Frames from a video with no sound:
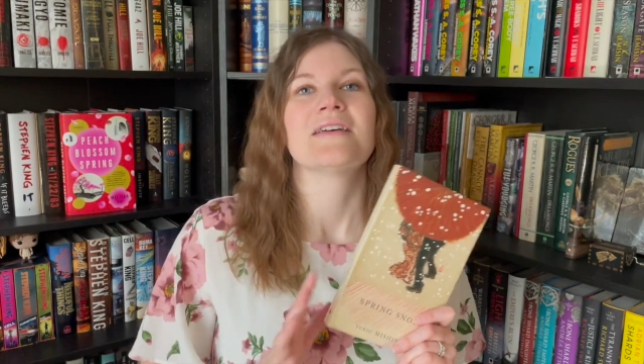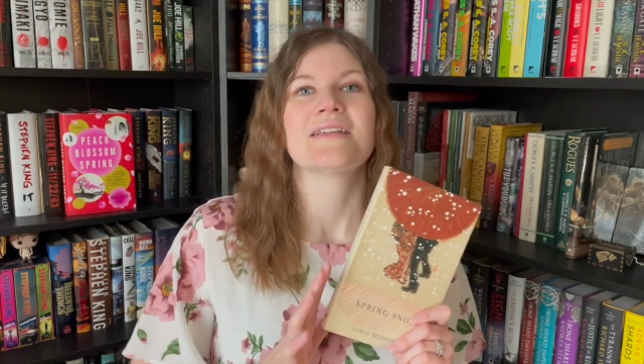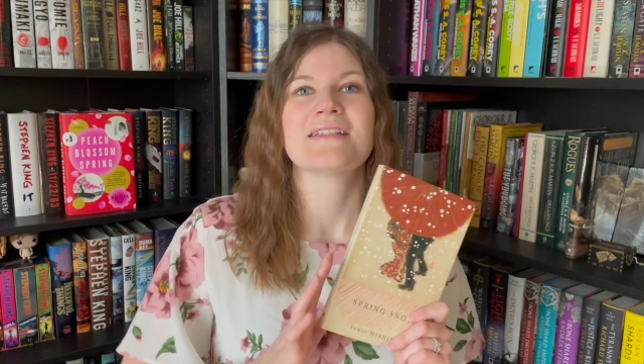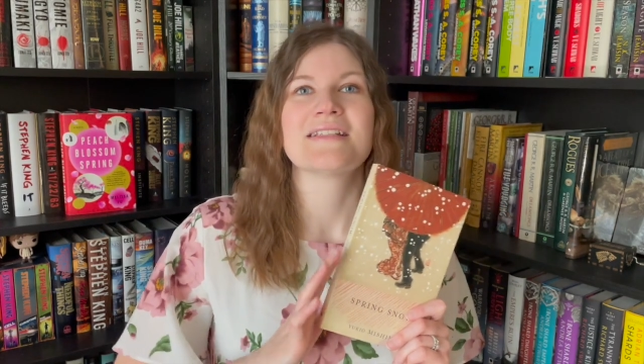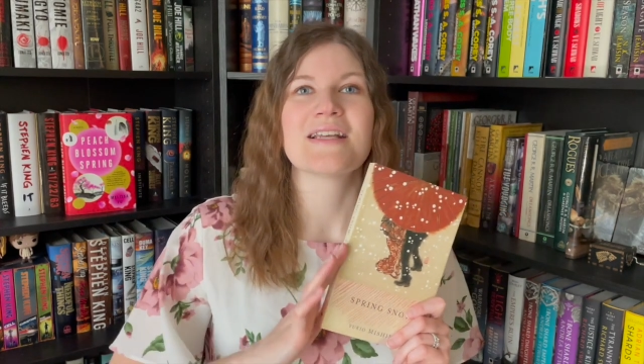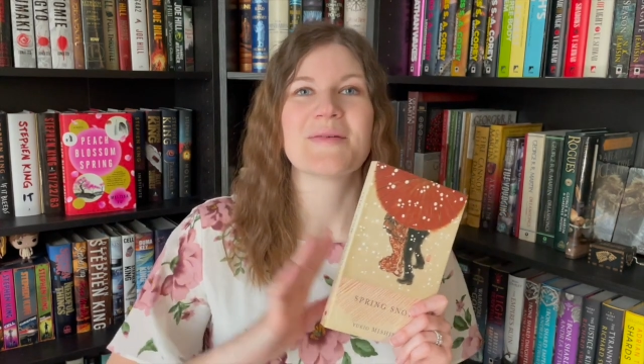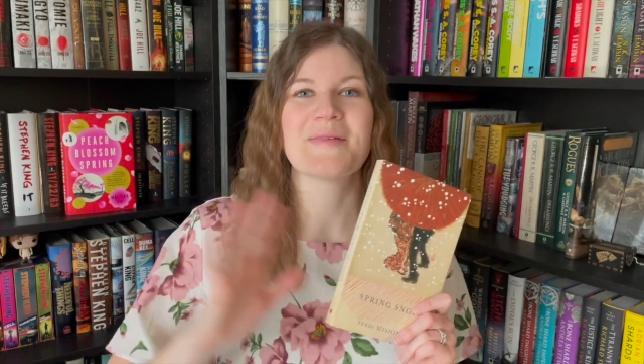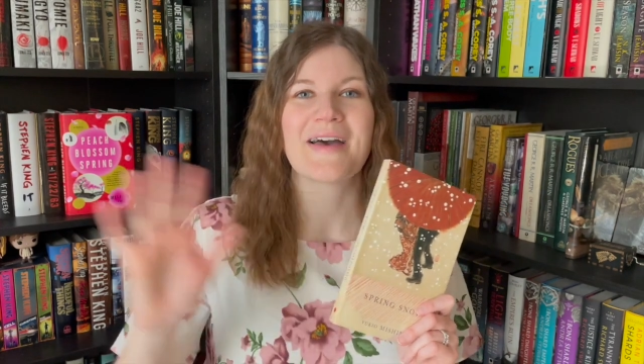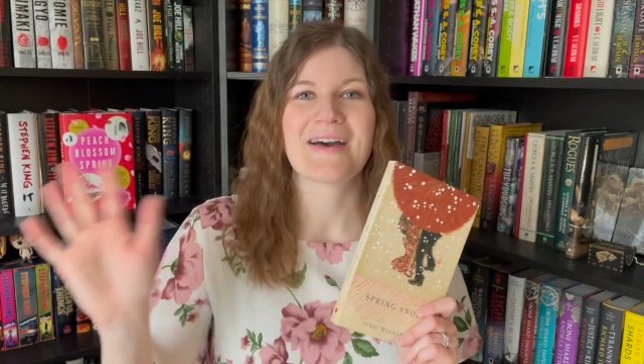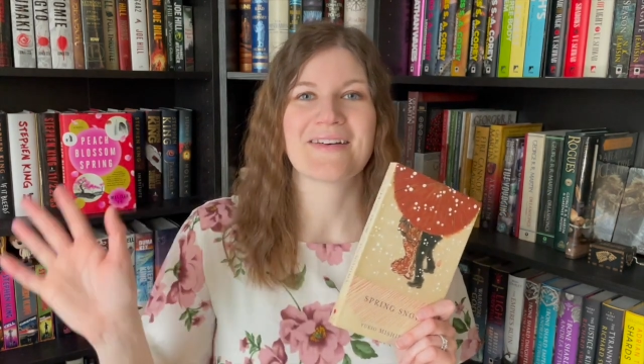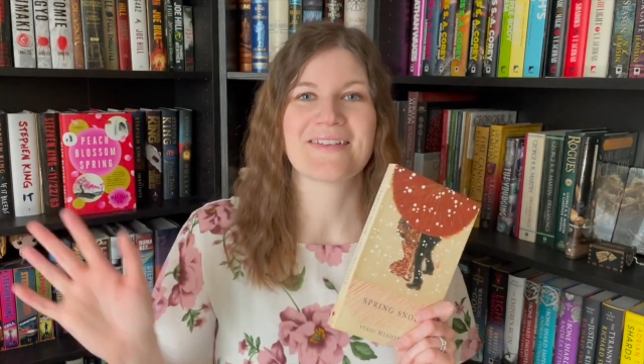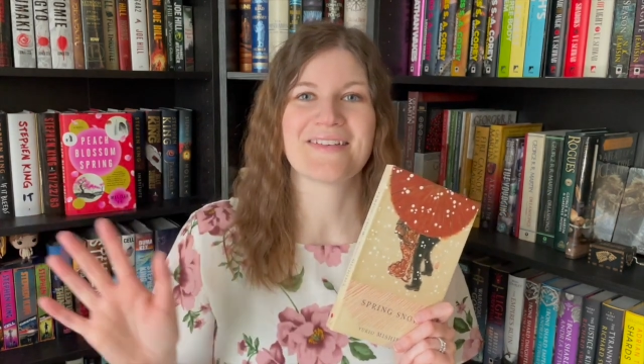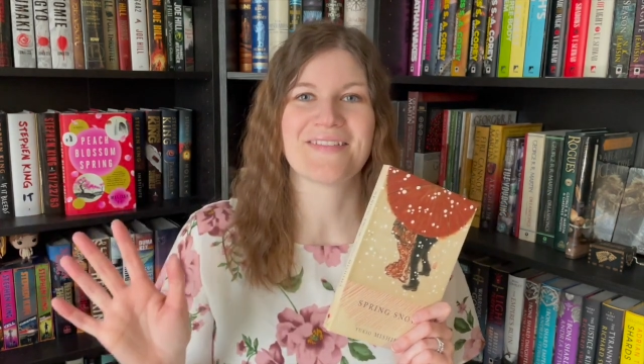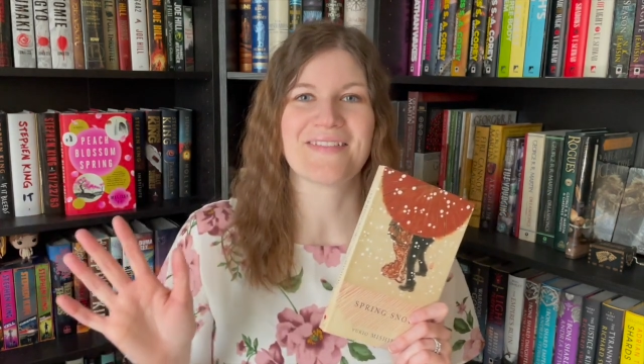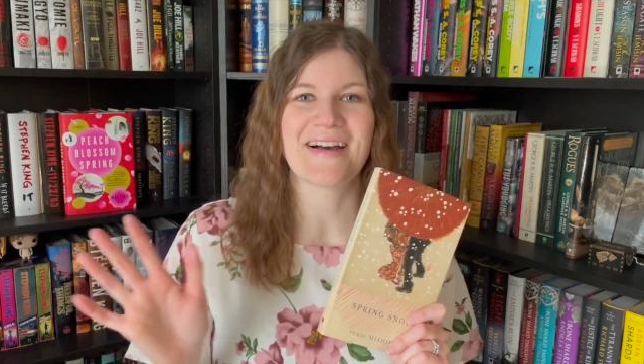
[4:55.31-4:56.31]
somehow
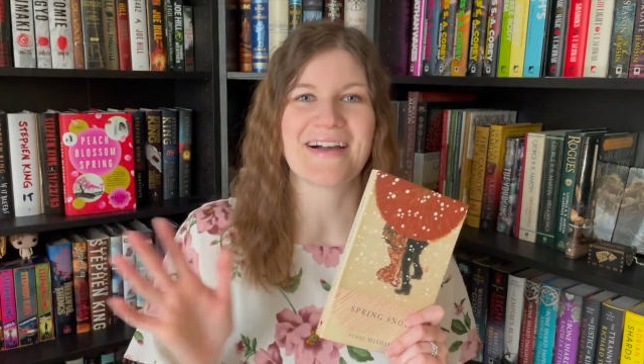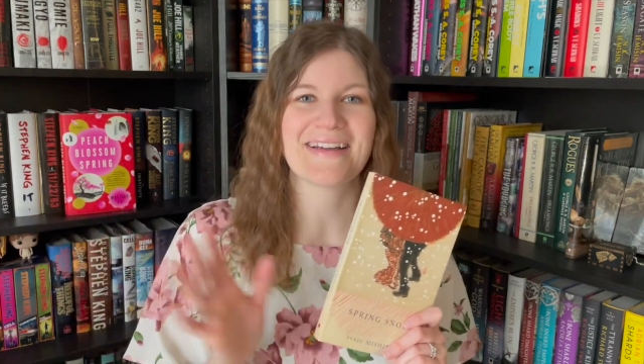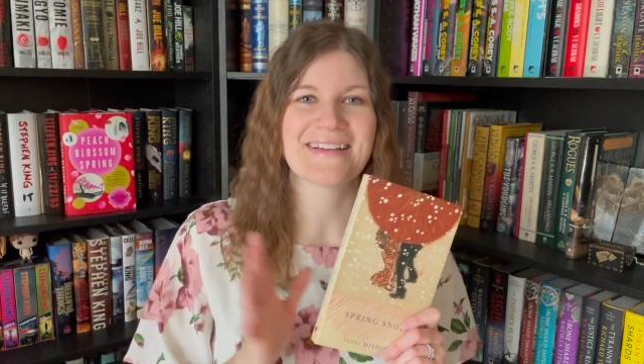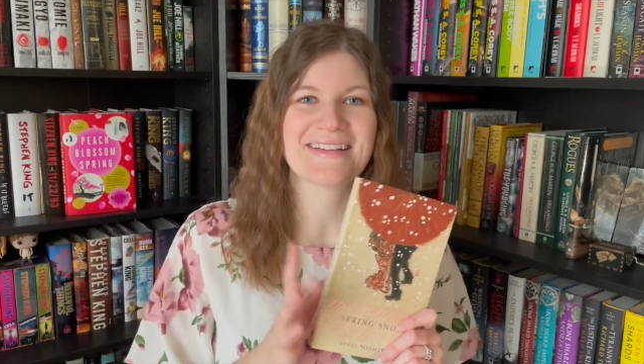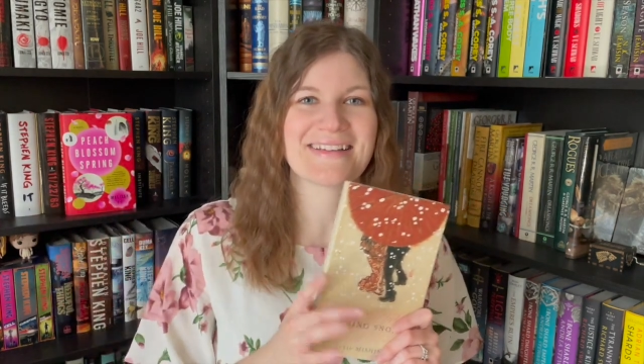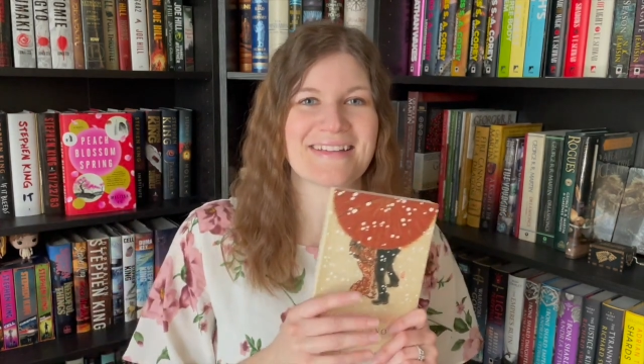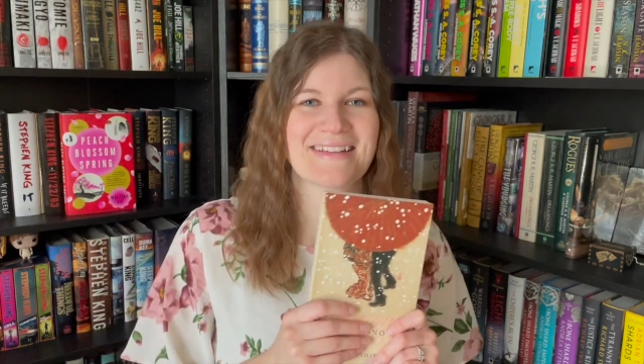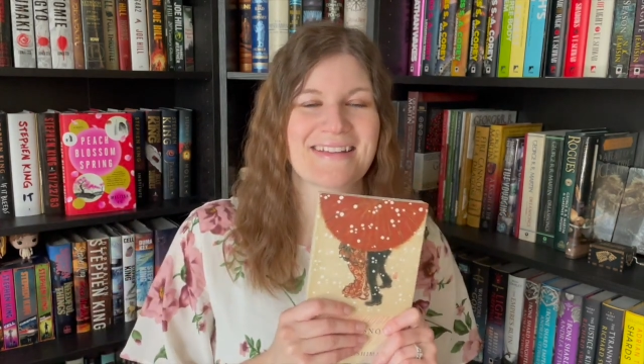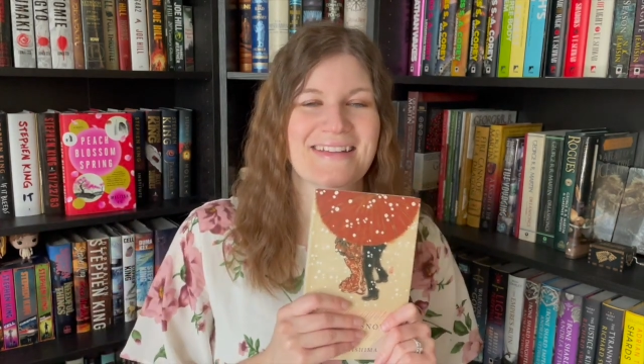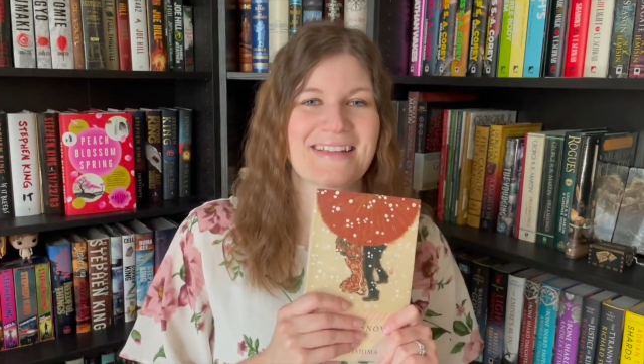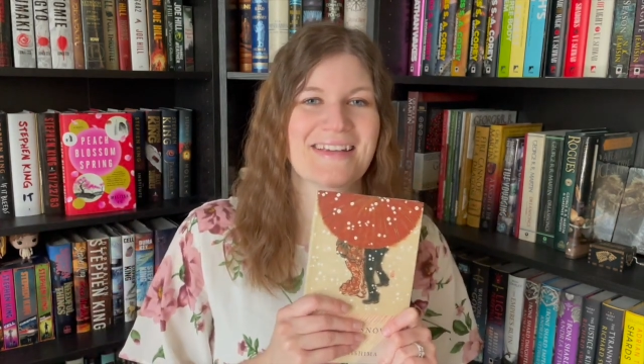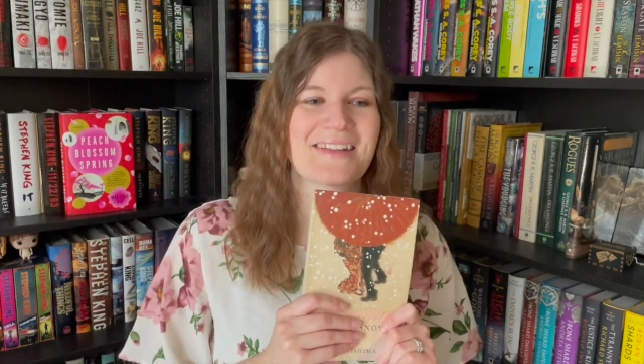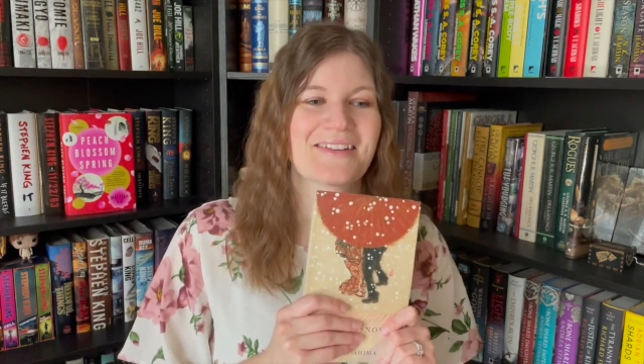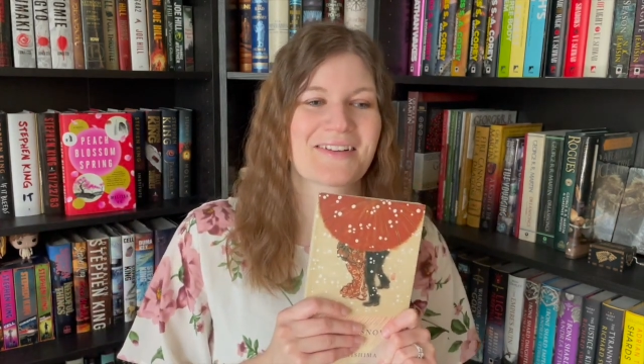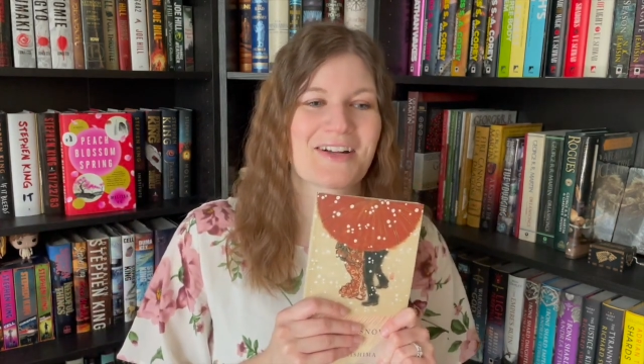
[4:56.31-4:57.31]
to find
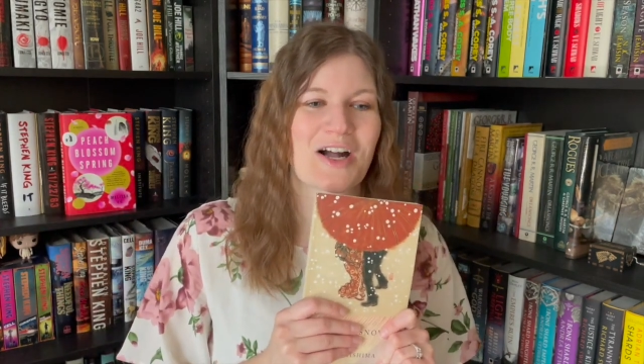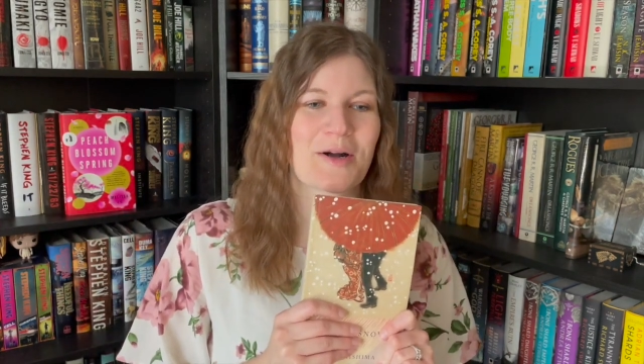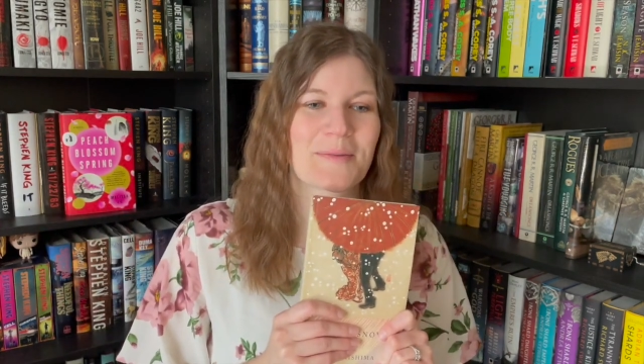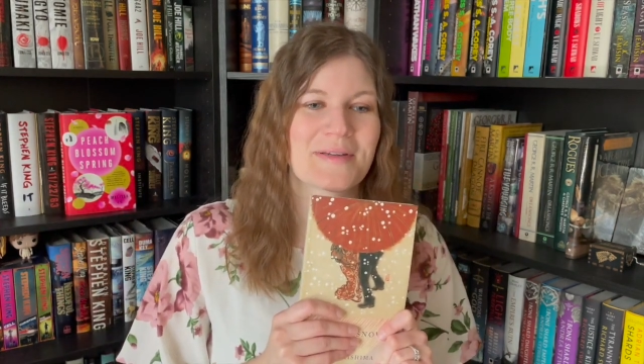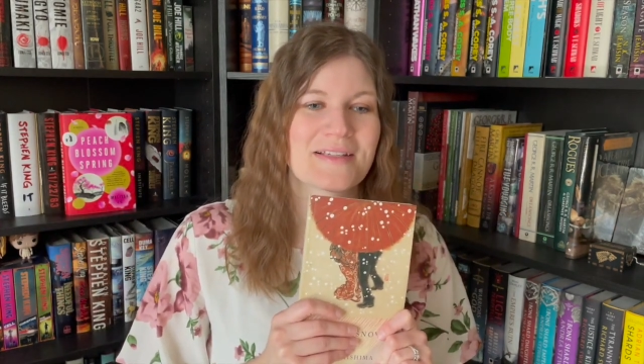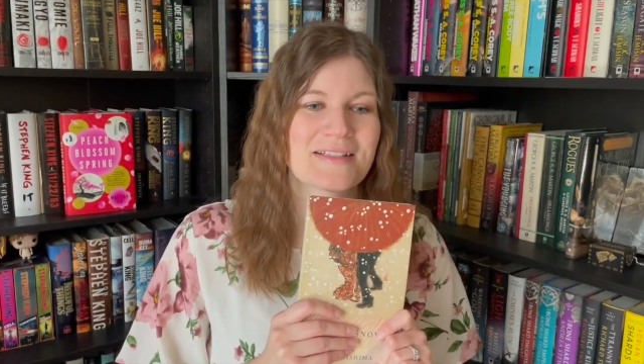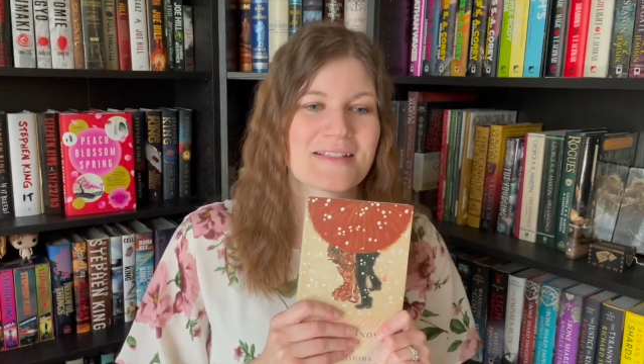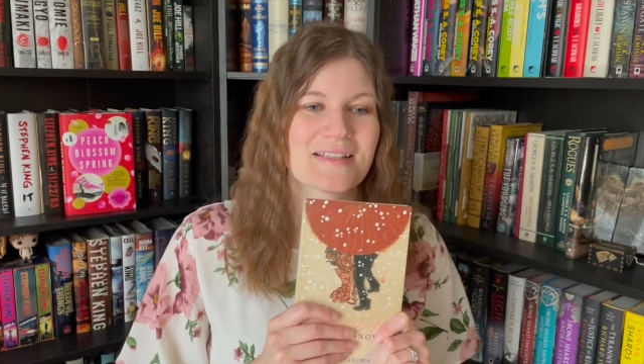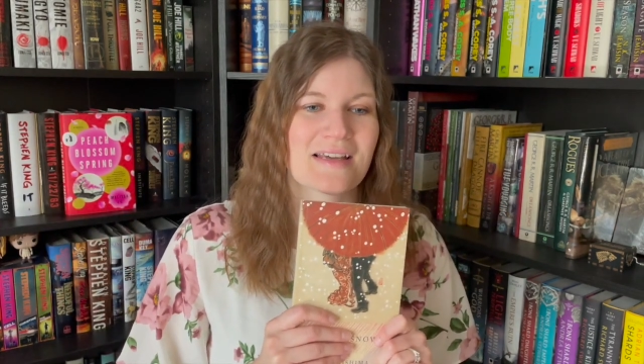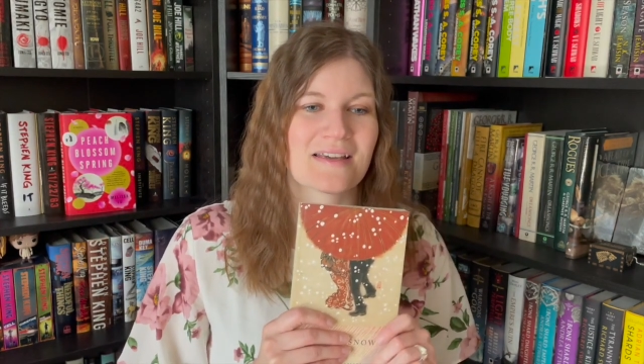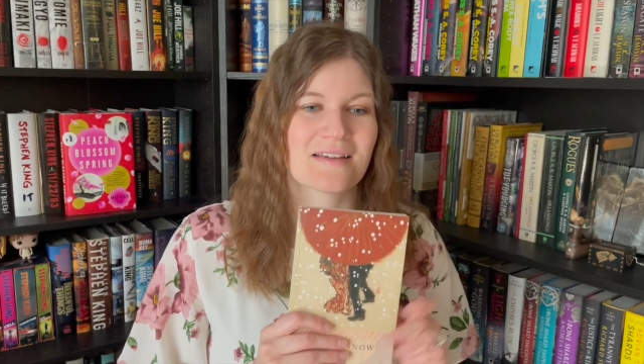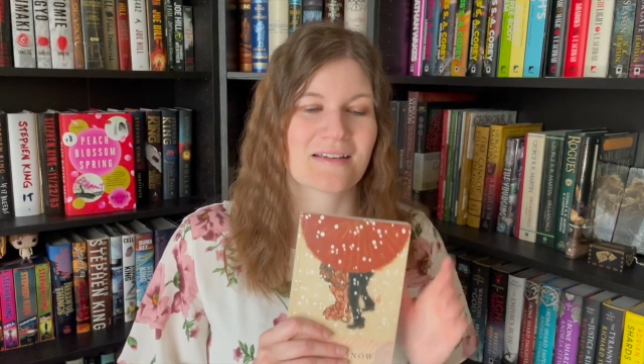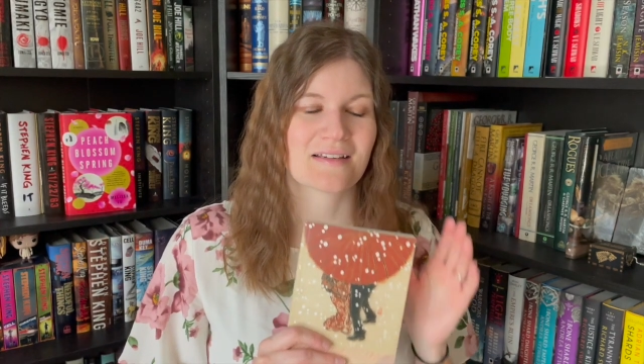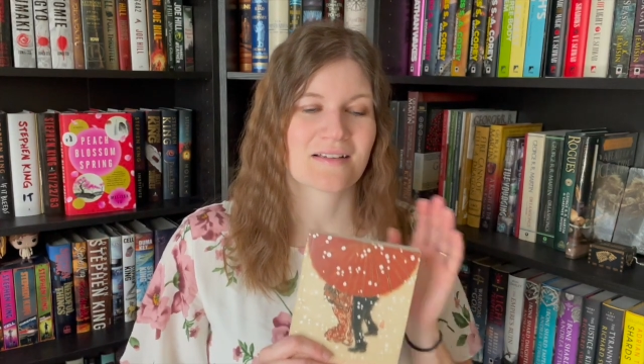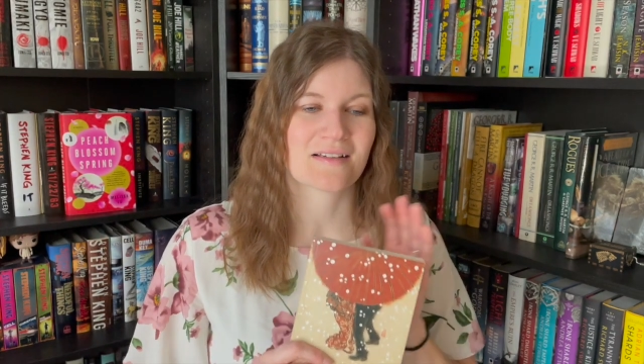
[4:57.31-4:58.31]
the other copies
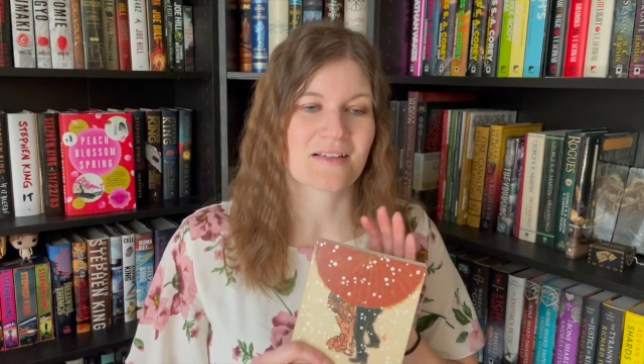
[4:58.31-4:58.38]
that